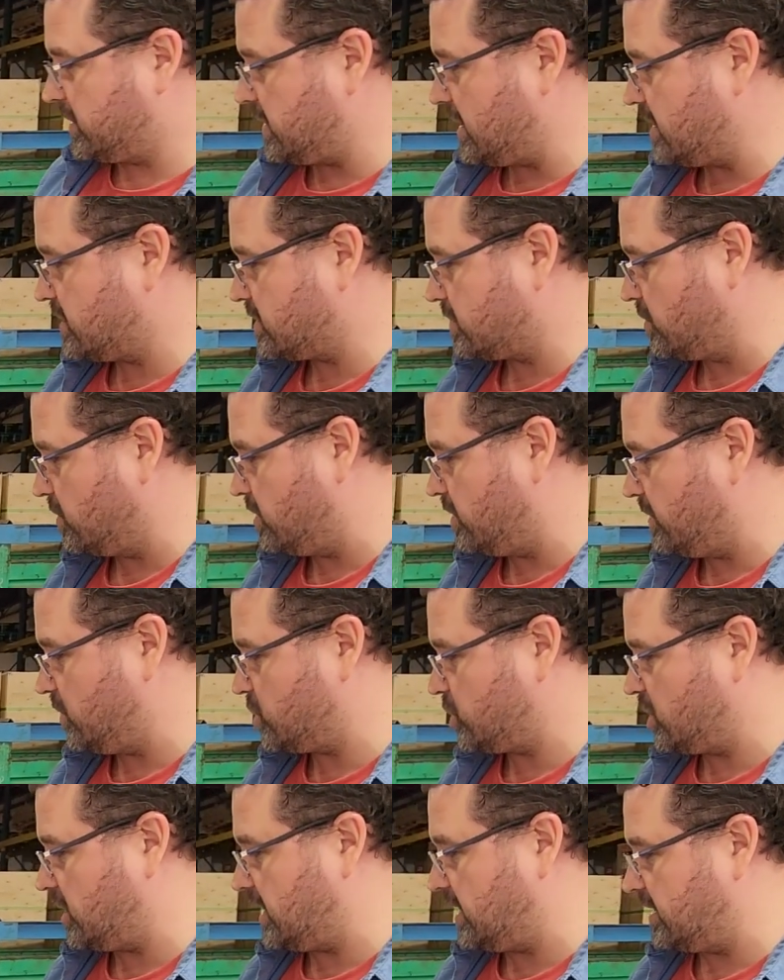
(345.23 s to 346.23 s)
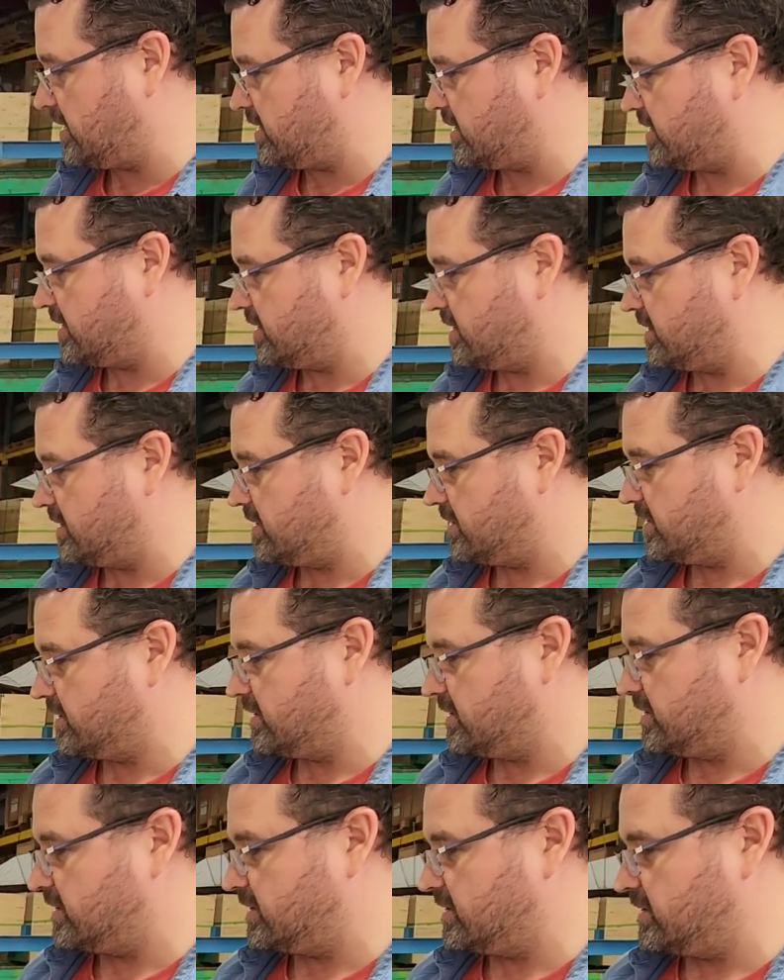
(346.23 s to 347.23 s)
this through the machine.
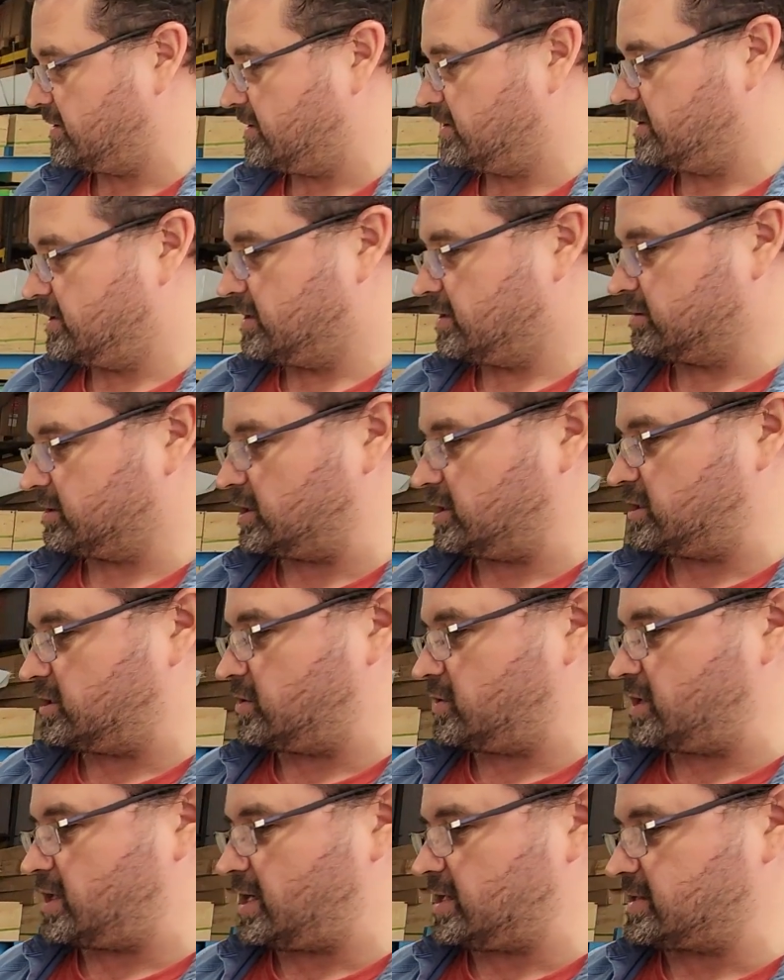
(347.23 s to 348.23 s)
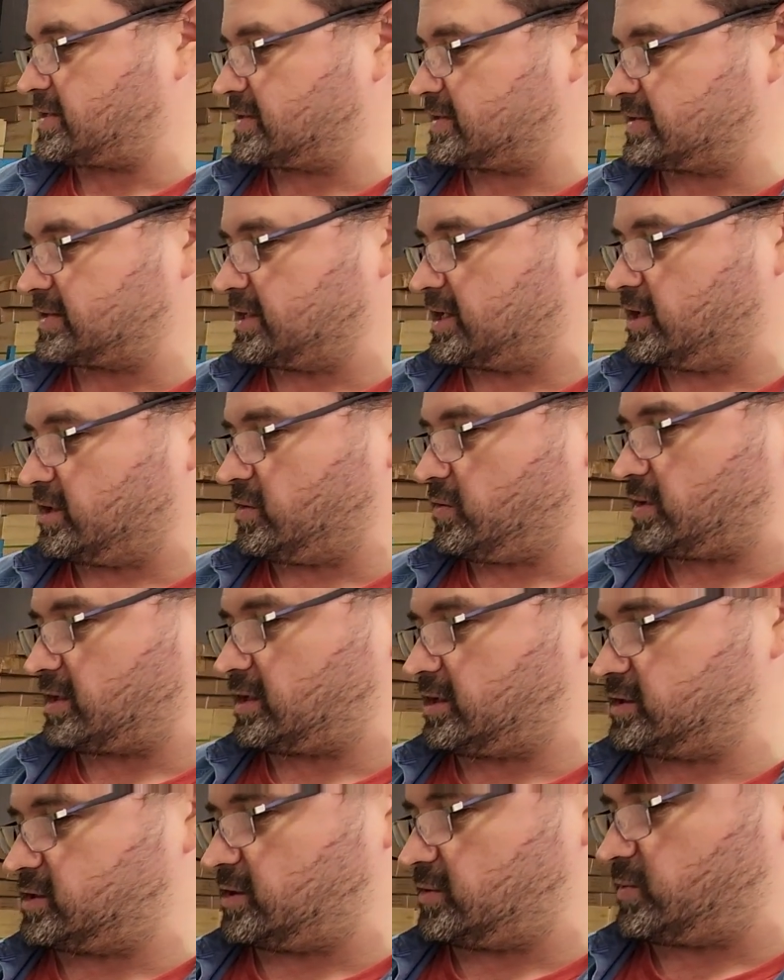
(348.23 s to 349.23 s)
I'm going to do it nice and slow, and I'll do